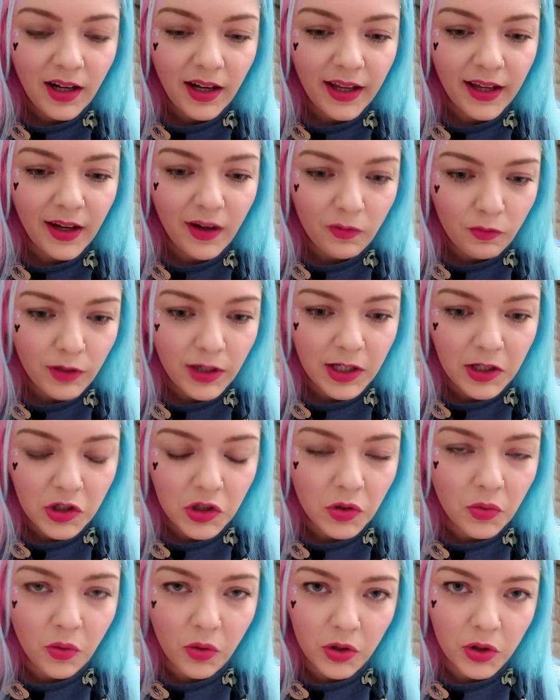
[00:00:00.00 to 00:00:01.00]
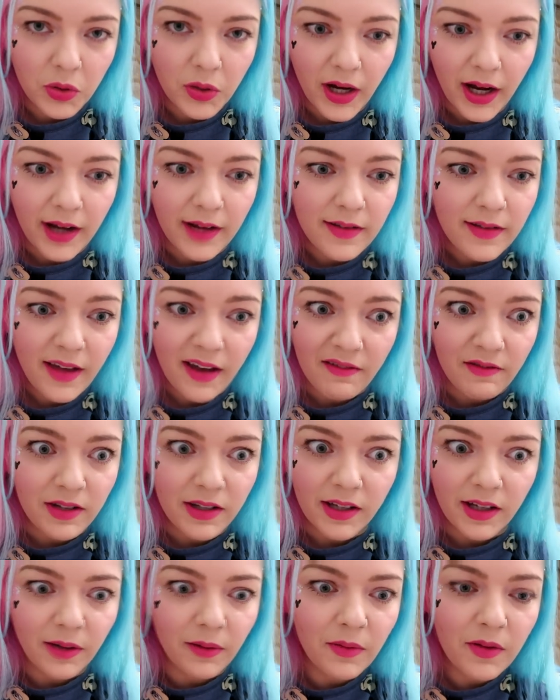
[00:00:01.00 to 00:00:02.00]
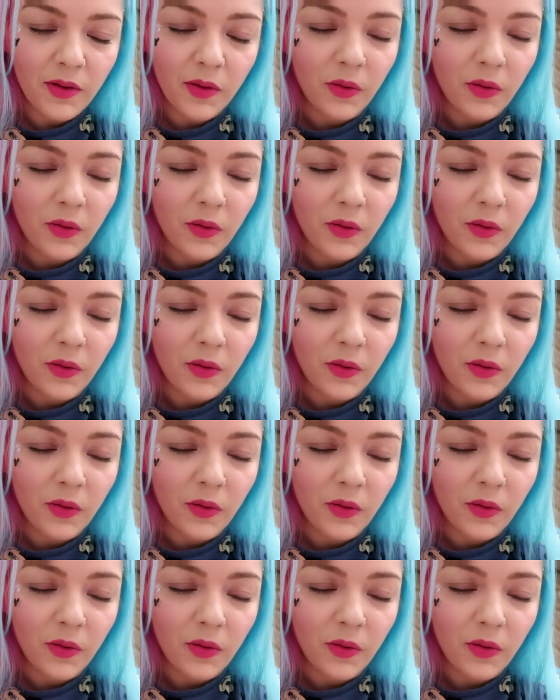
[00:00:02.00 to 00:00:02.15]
Like, I really do owe you guys everything.